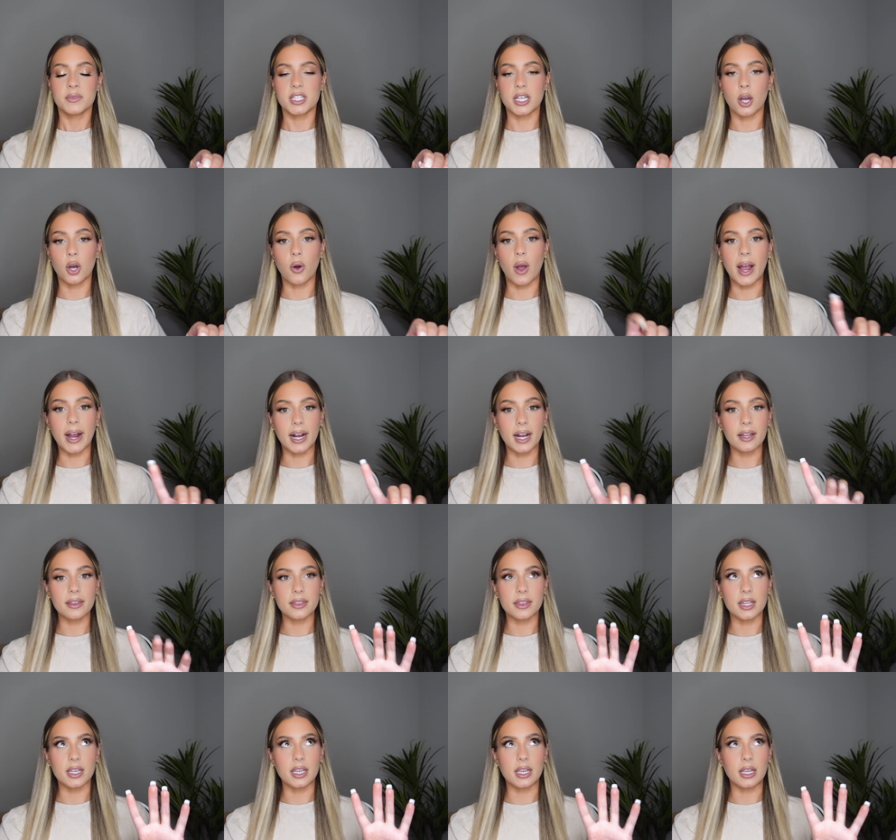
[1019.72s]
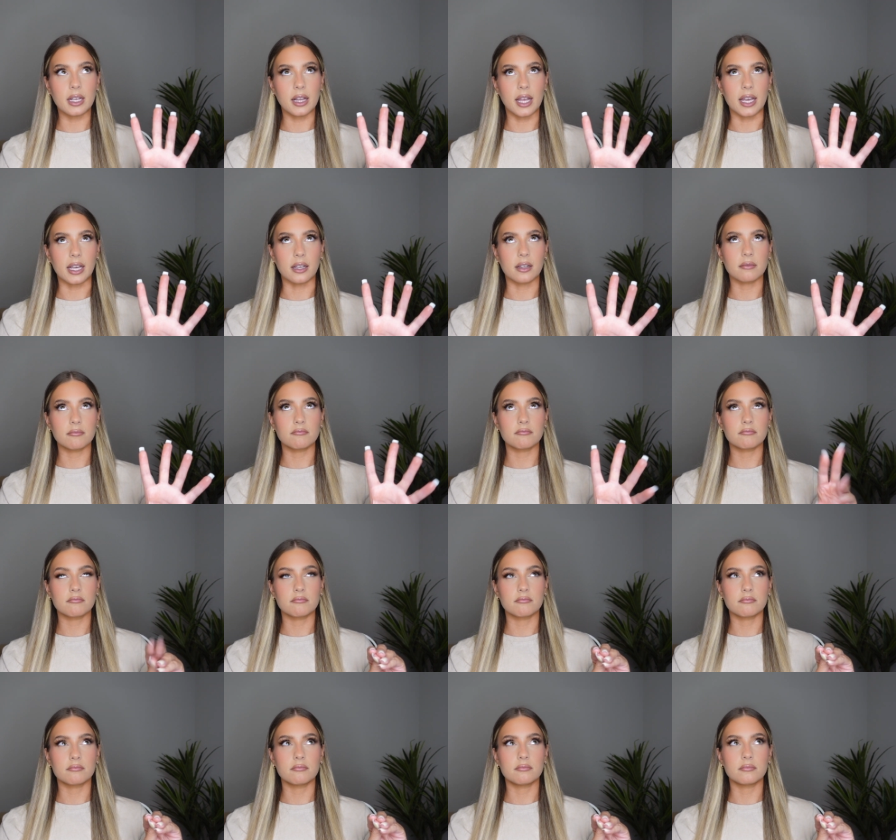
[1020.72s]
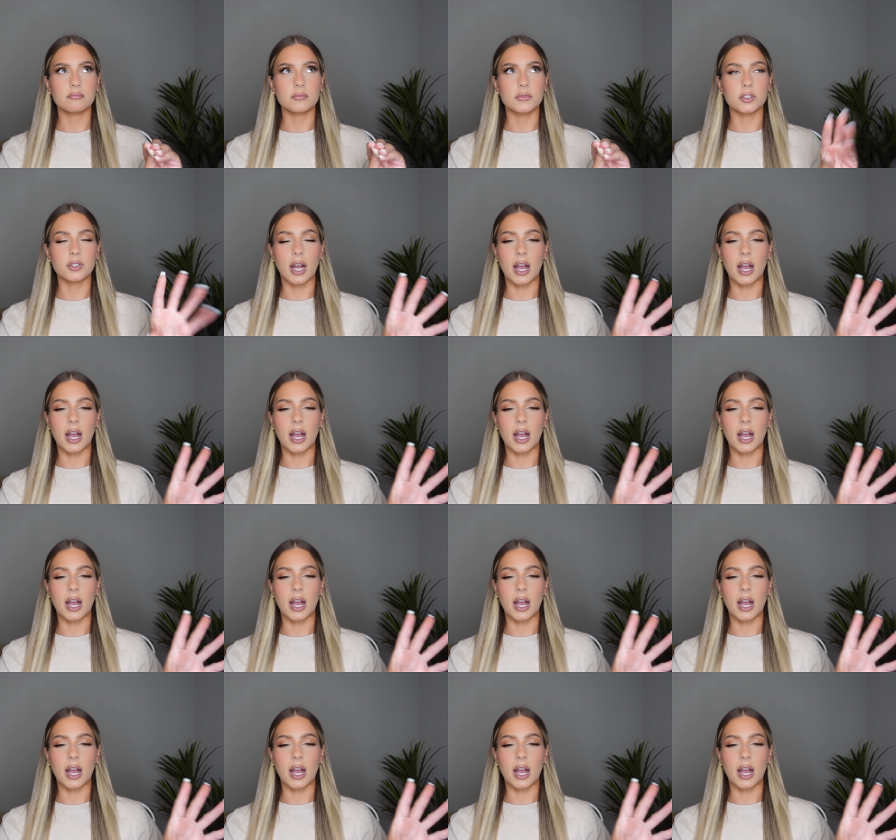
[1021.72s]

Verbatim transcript: So I got the like Mm,